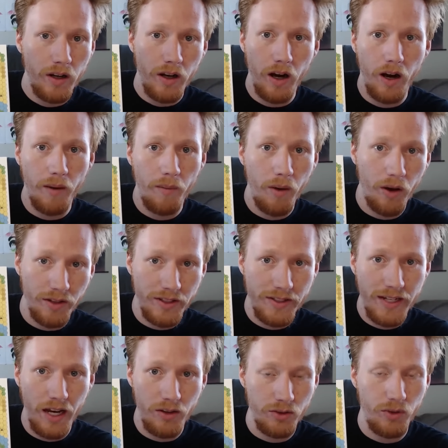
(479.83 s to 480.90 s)
all these
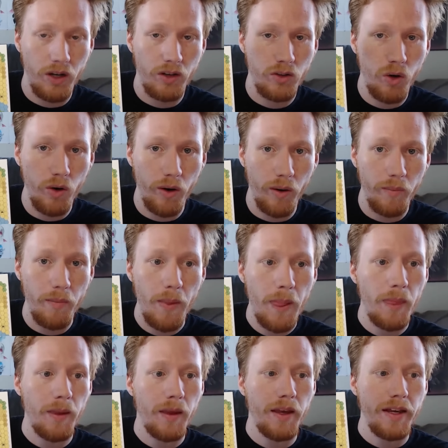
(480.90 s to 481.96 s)
towns around Corum
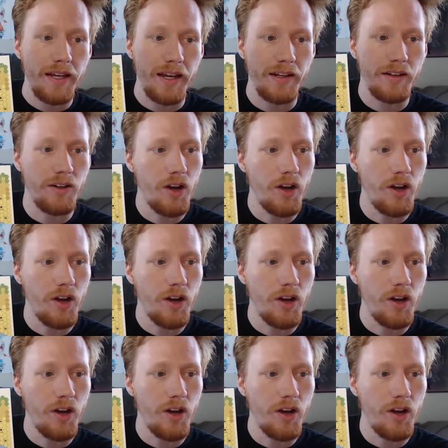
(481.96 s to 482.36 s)
can